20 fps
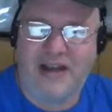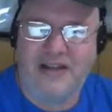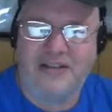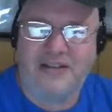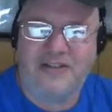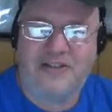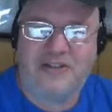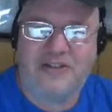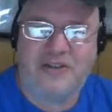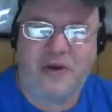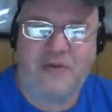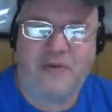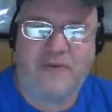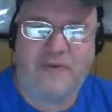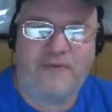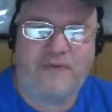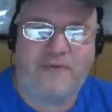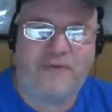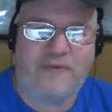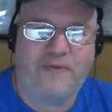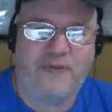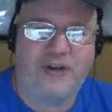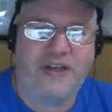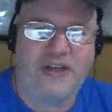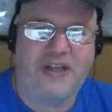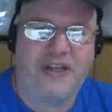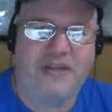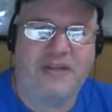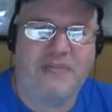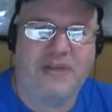so
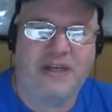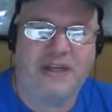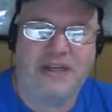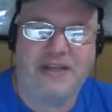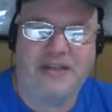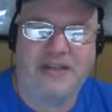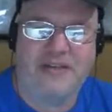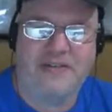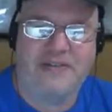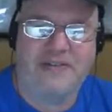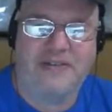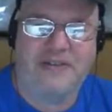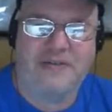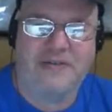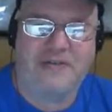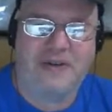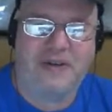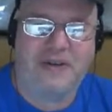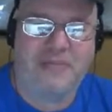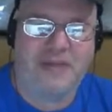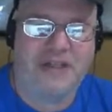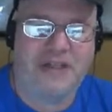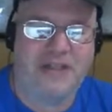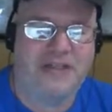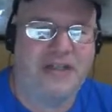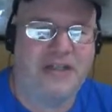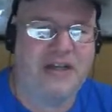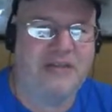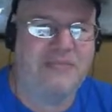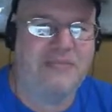freaking many
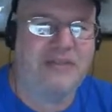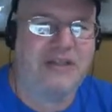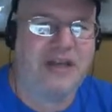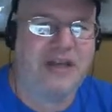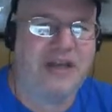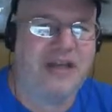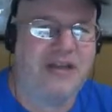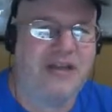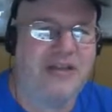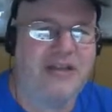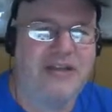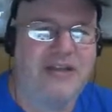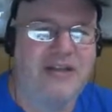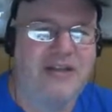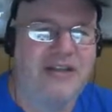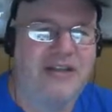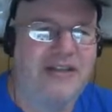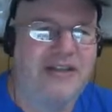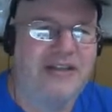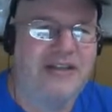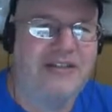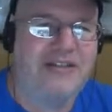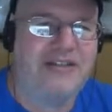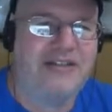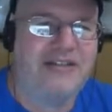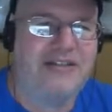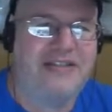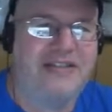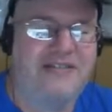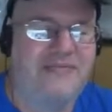times.
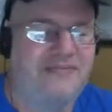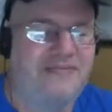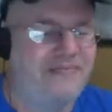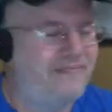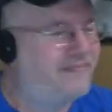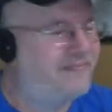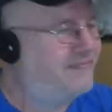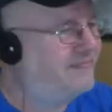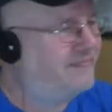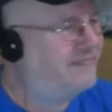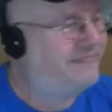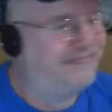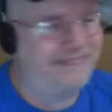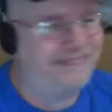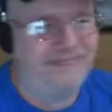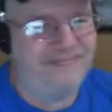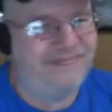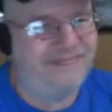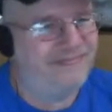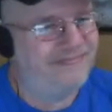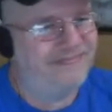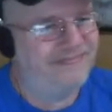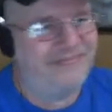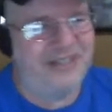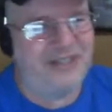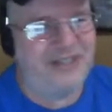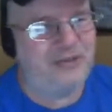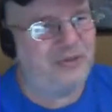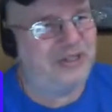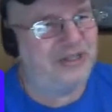Just
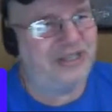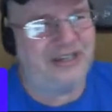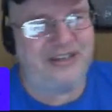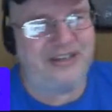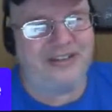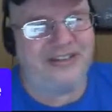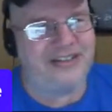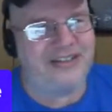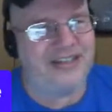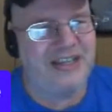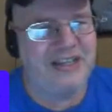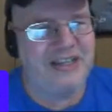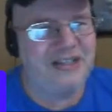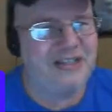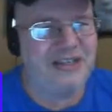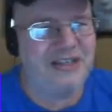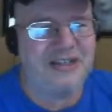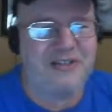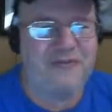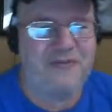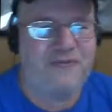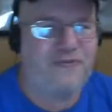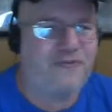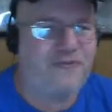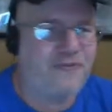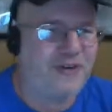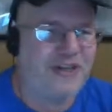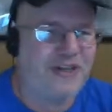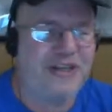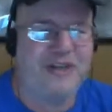it's ridiculous. It's
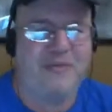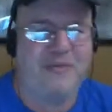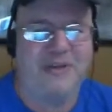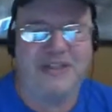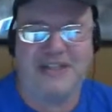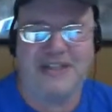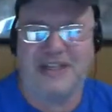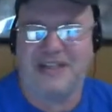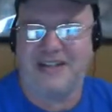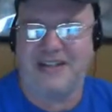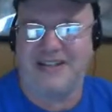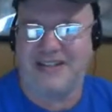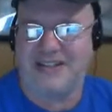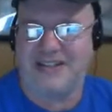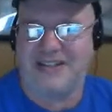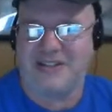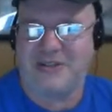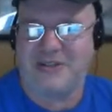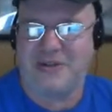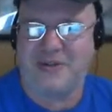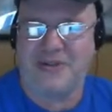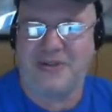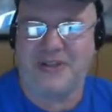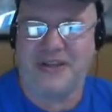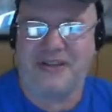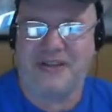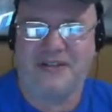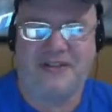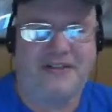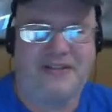freaking ridiculous, this whole thing.